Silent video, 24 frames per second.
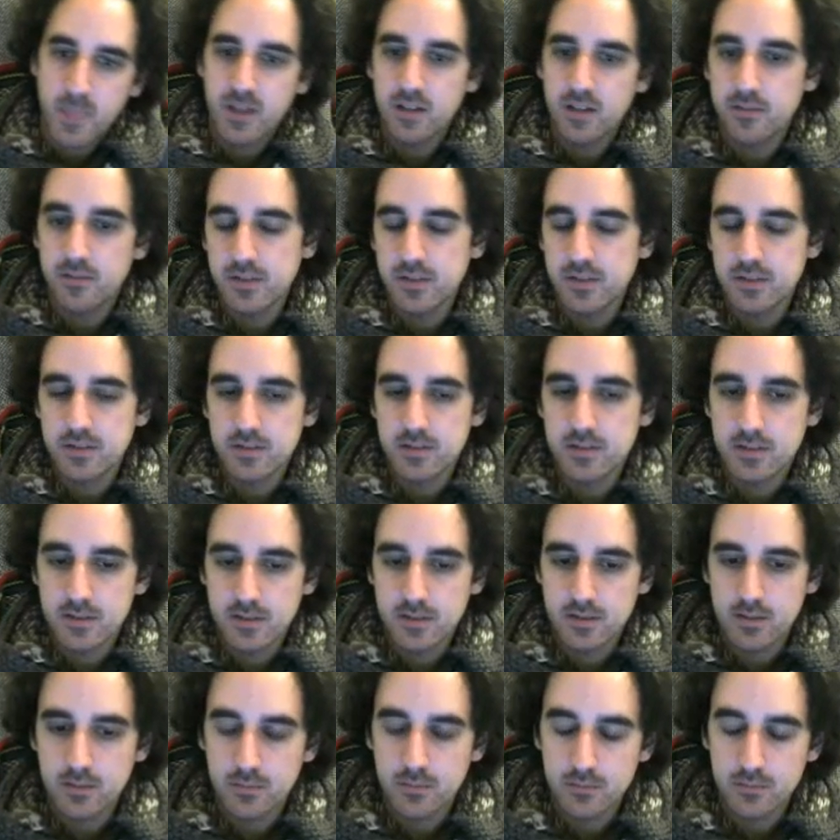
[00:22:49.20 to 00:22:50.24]
if it's
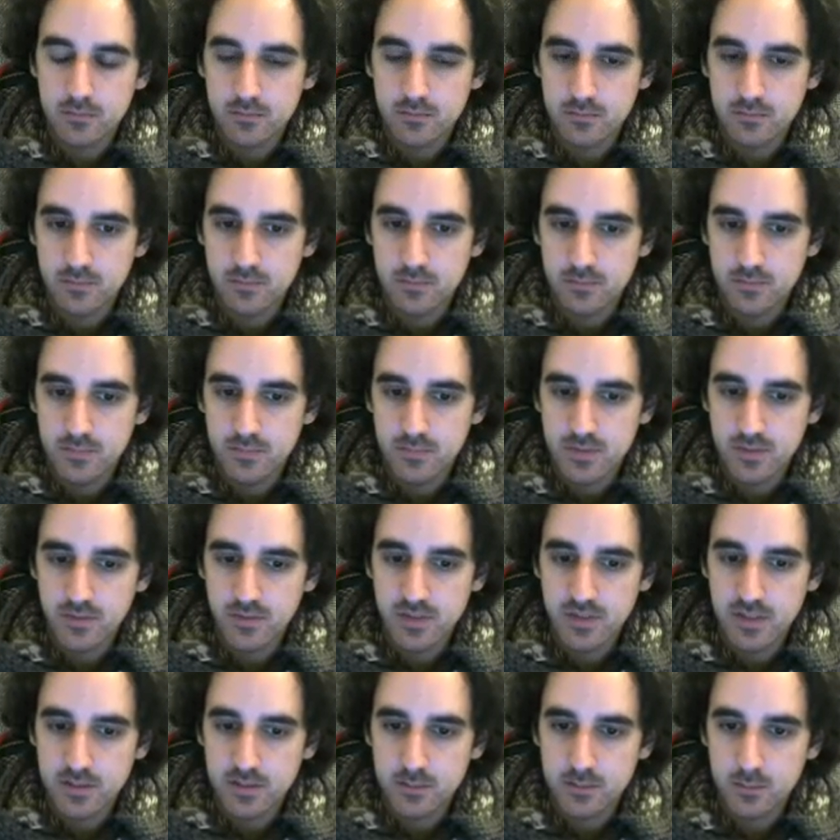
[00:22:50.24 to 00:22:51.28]

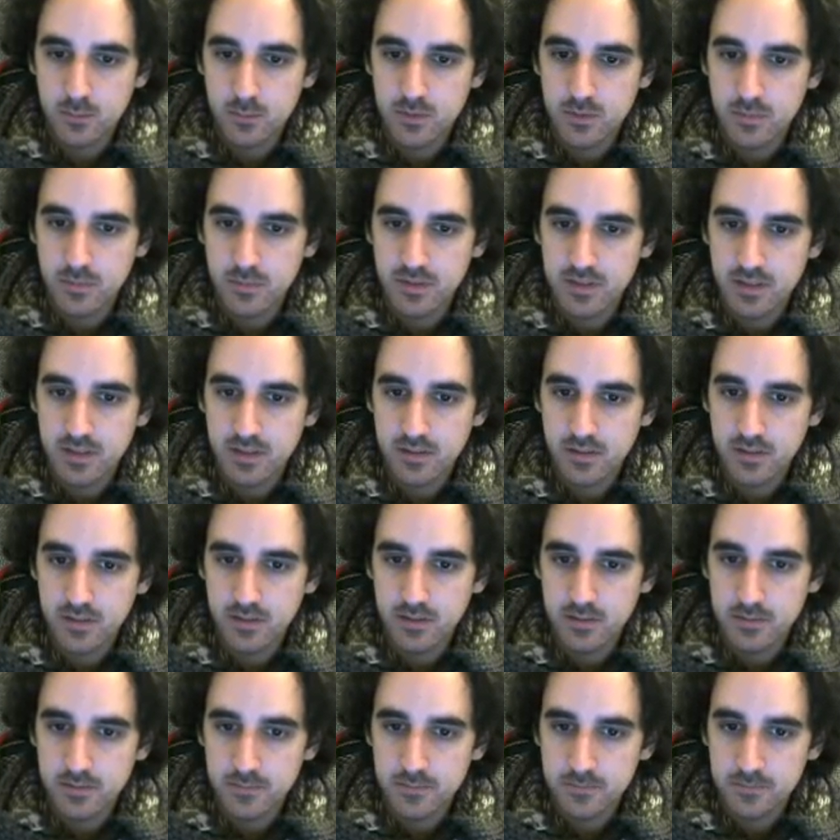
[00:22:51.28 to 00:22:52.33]
something that has to do with the material.